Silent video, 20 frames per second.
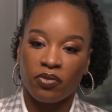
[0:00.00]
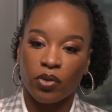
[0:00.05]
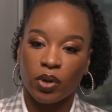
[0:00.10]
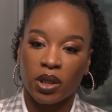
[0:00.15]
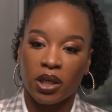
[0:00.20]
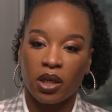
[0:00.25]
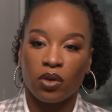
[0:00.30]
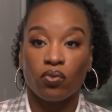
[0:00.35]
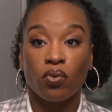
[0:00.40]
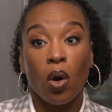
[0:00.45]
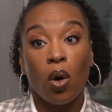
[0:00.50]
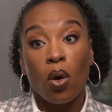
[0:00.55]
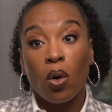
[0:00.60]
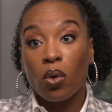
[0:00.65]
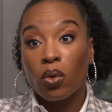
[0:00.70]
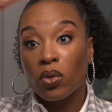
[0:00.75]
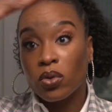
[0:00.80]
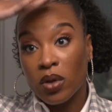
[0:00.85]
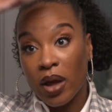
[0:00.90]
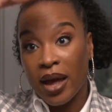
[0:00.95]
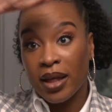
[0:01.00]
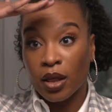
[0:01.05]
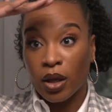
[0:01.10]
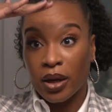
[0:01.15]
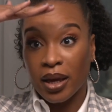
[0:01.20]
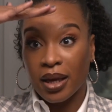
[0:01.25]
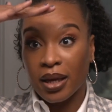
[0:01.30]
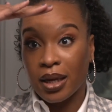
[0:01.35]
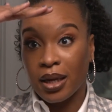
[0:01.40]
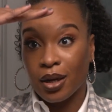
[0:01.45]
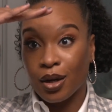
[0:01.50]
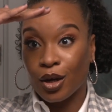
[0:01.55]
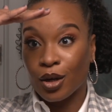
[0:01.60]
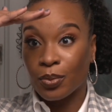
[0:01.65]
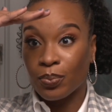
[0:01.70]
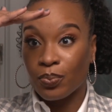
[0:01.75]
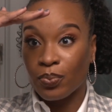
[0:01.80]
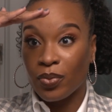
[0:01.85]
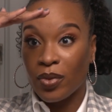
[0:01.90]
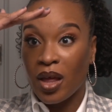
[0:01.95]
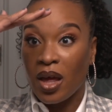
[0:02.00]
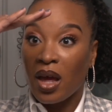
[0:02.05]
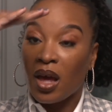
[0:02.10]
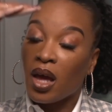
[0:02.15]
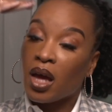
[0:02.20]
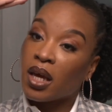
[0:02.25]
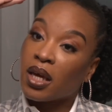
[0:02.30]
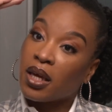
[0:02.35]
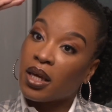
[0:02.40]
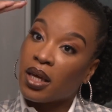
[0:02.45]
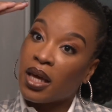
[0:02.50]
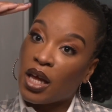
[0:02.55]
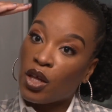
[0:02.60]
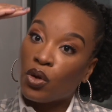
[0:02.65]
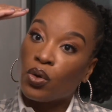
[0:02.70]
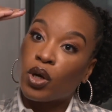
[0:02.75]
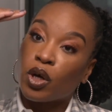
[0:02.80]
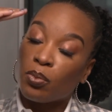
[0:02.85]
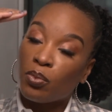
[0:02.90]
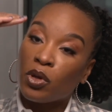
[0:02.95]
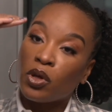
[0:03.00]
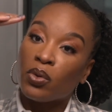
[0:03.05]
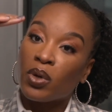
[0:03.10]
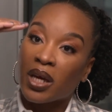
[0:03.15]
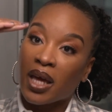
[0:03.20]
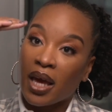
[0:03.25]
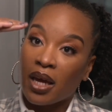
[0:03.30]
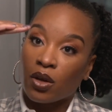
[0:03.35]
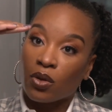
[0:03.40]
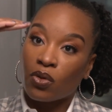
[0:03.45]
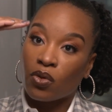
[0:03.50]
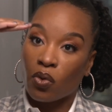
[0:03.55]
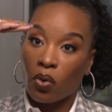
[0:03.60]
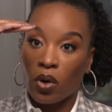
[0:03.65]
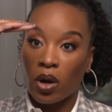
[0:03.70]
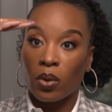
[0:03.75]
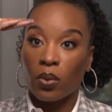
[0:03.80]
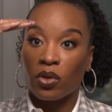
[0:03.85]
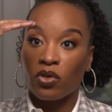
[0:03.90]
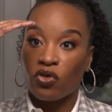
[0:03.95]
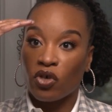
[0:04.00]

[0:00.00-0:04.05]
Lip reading: for lead roles, I look at here. Mm-hmm. Can you communicate a story with